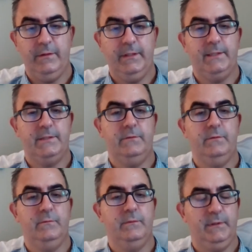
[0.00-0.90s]
You need
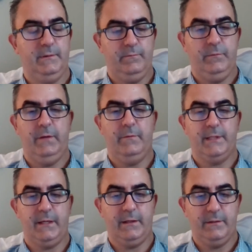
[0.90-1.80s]
to be
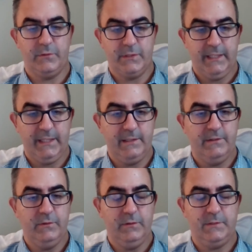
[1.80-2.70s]
able to understand
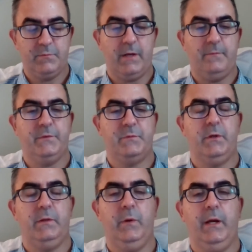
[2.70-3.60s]
and do these problems
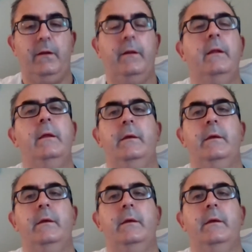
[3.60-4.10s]
pretty well.